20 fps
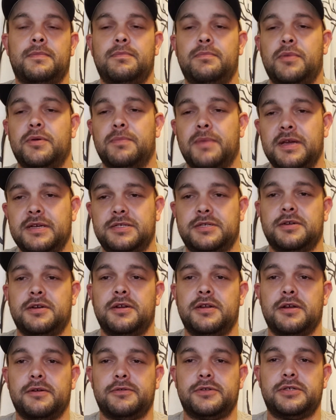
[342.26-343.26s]
But make sure
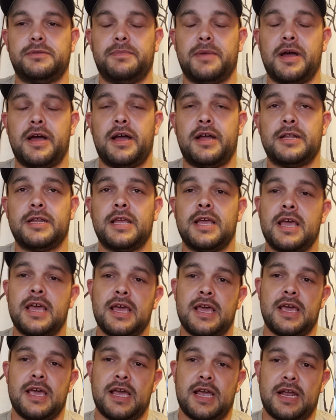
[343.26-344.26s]
you know what you're buying.
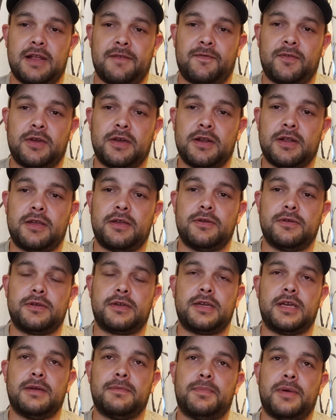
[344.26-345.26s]
And if you're going to
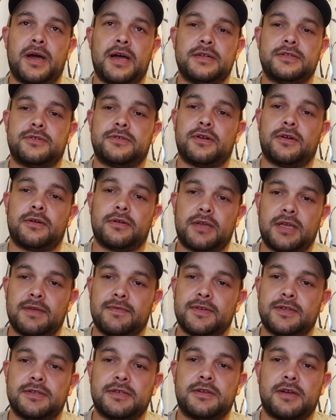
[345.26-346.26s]
get pine straw,
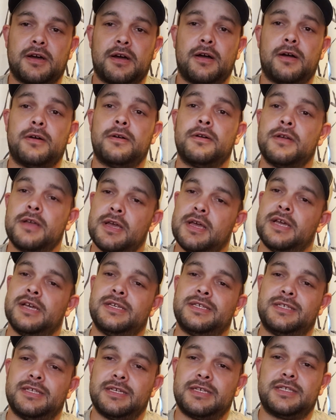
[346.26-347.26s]
give us a call,
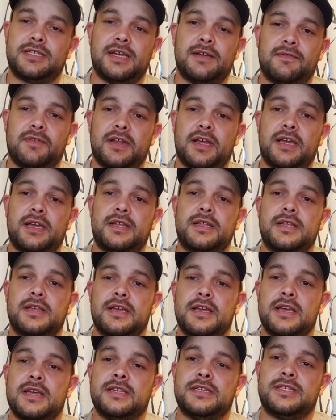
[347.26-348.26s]
678
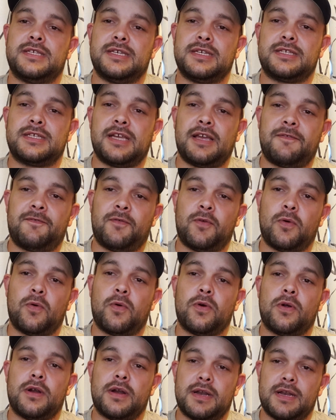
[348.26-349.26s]

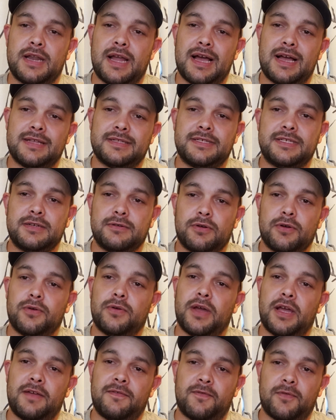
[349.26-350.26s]
684
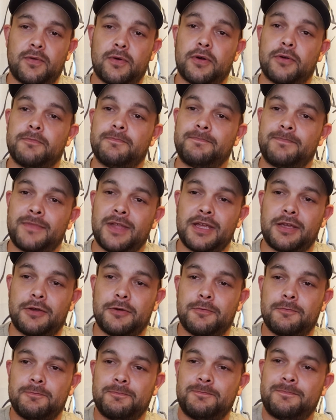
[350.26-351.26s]
9084. Thank
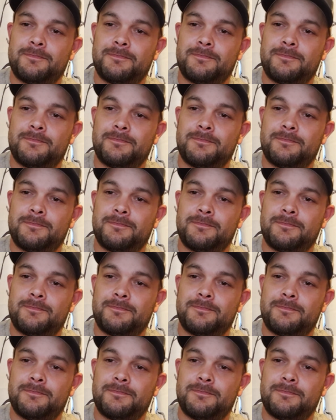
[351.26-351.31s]
you.